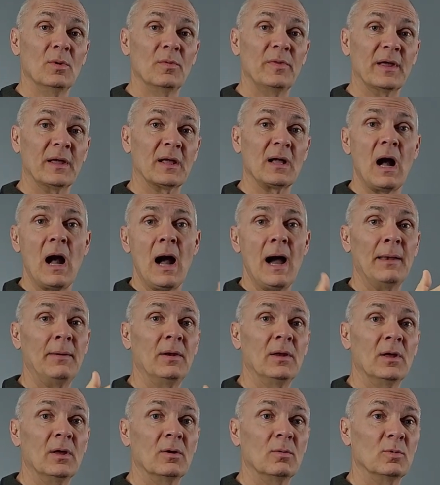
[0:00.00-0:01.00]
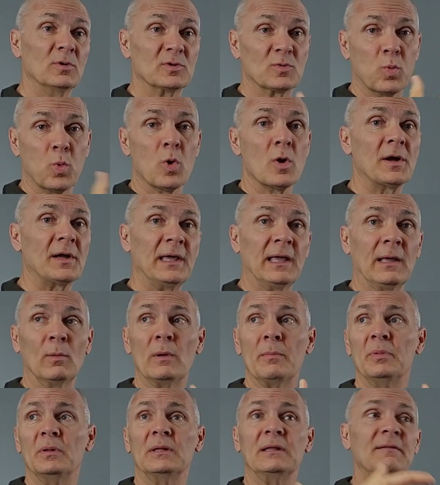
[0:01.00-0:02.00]
that God was working.
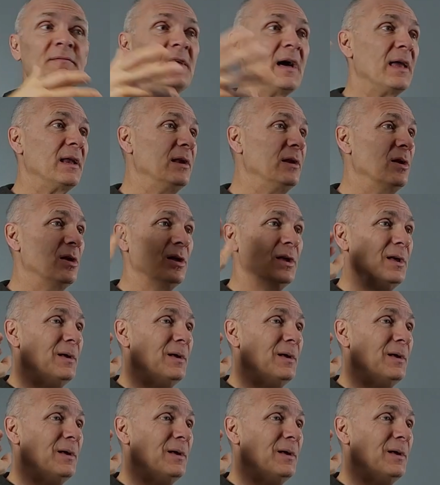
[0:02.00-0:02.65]
We believe that in,